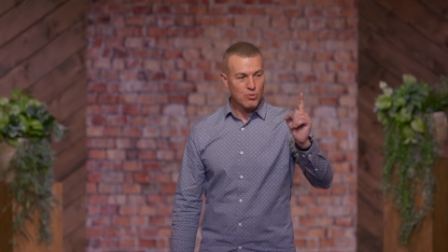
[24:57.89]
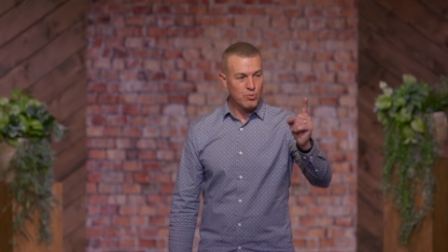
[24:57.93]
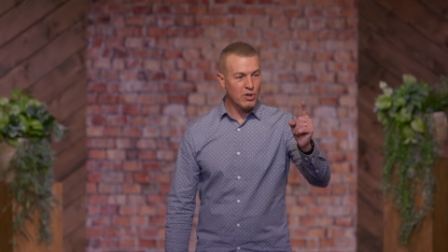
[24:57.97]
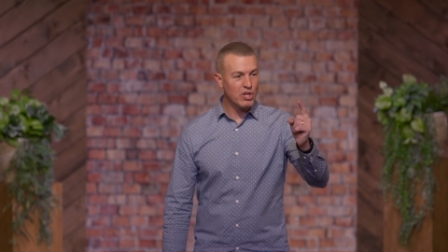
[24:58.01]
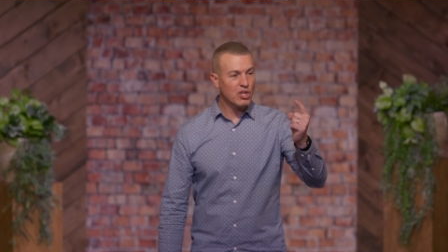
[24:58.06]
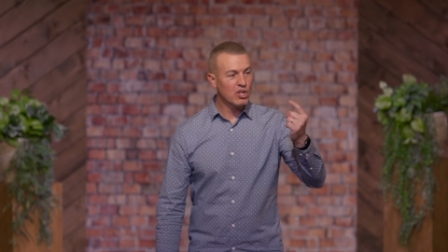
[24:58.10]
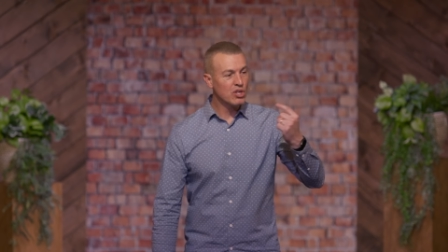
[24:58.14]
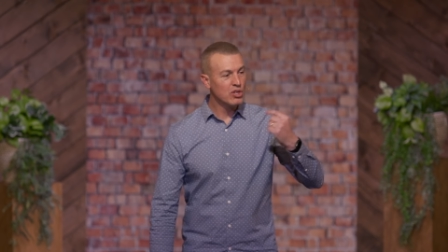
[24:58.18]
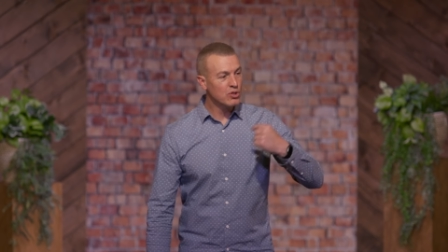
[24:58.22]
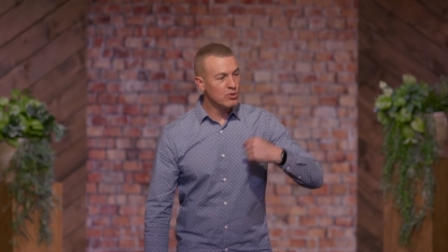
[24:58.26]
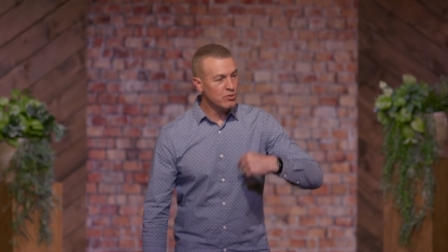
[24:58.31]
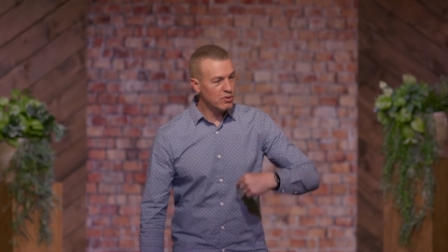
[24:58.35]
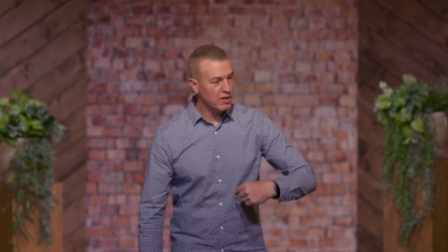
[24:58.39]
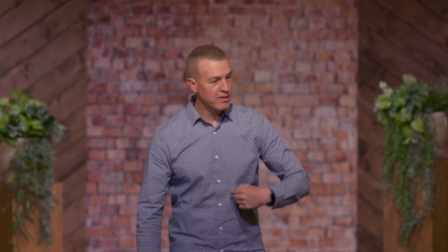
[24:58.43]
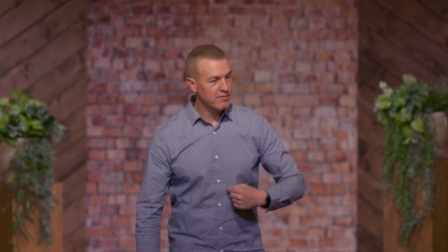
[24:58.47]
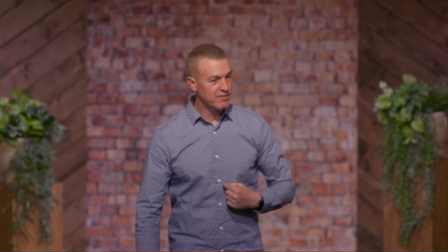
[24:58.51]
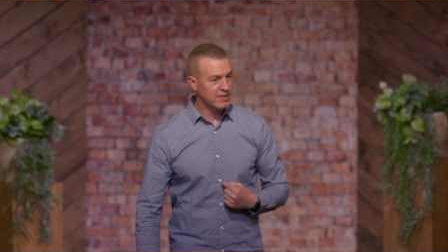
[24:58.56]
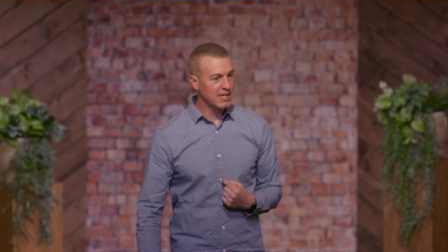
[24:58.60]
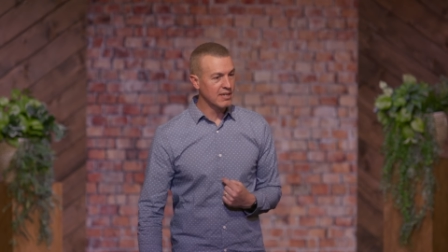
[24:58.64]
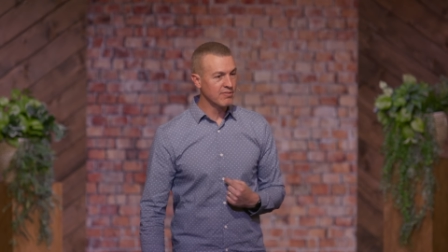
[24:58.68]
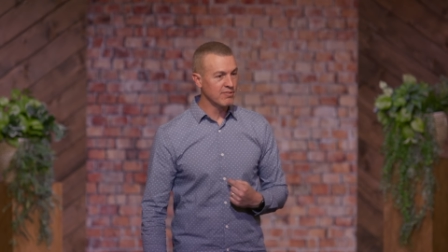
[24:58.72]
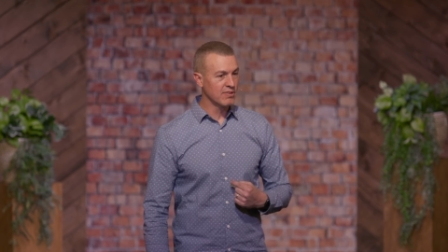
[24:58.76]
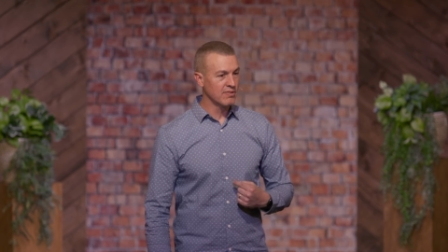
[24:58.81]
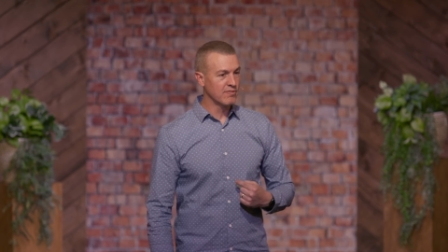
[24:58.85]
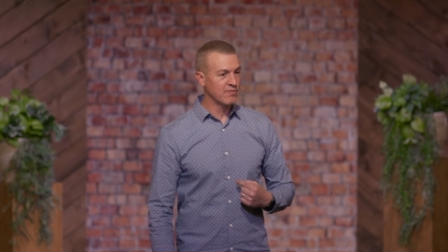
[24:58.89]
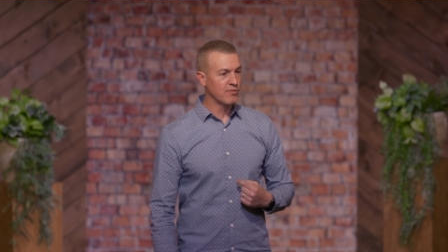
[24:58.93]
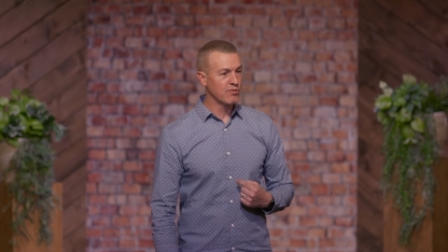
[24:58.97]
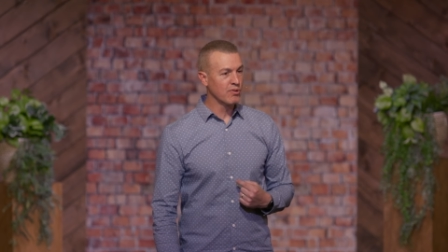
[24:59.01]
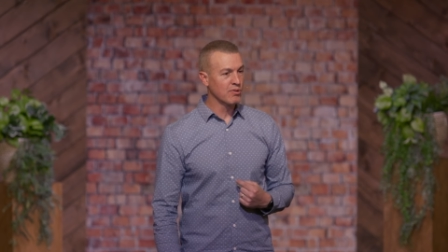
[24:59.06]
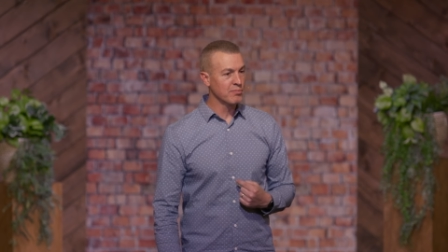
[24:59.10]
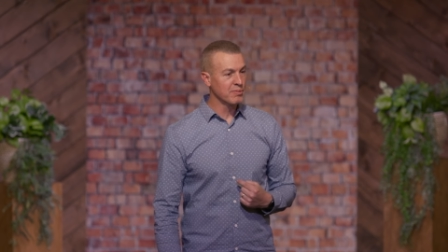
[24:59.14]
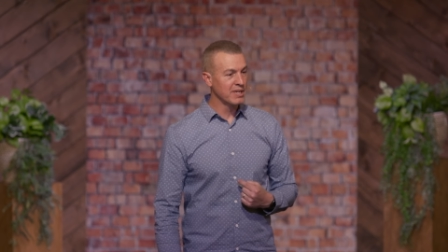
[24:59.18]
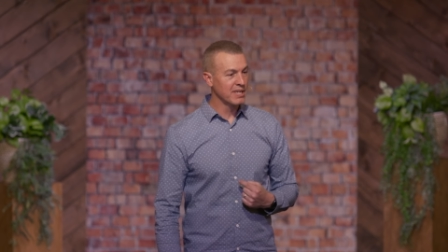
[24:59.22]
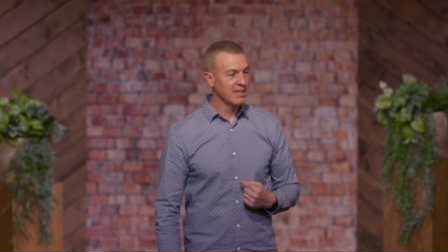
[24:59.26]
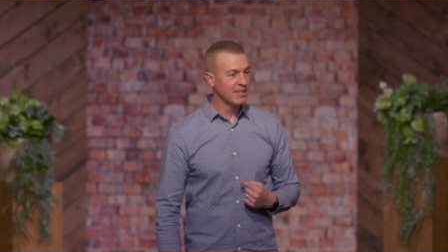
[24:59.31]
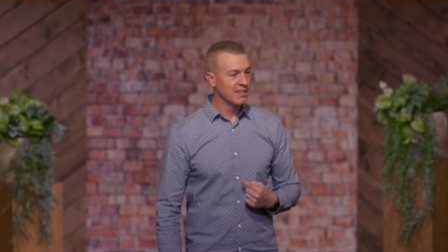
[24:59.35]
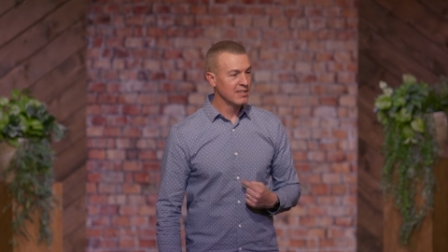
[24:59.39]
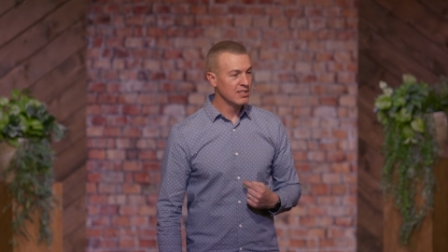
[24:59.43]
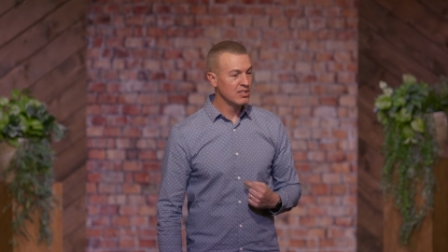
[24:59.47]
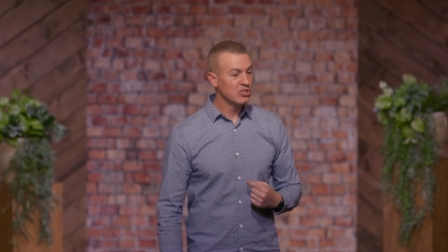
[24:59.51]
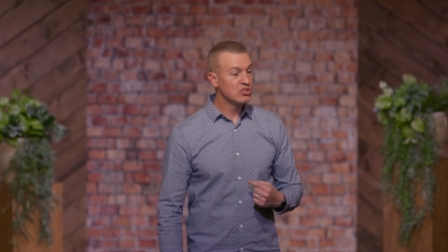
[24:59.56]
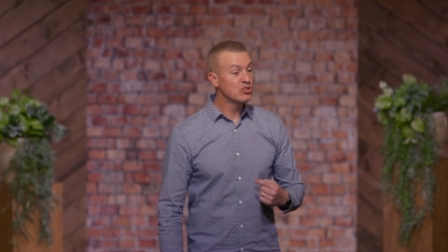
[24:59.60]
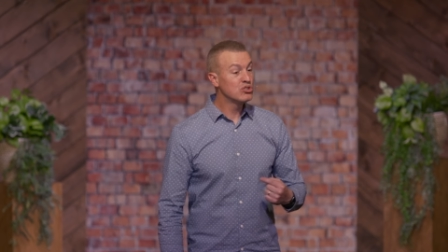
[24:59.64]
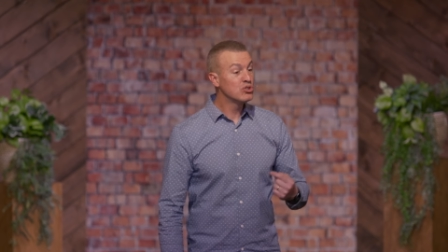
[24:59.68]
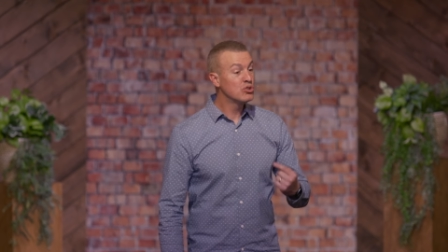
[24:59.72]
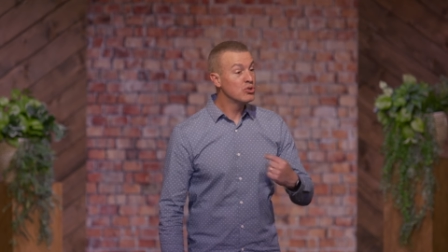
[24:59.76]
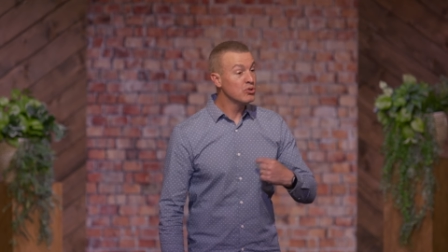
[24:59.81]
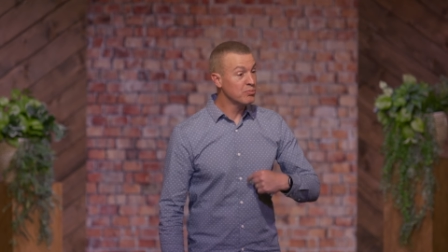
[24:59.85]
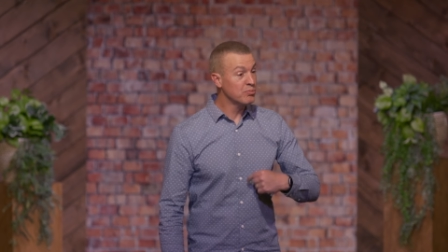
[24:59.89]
what you have given for me, to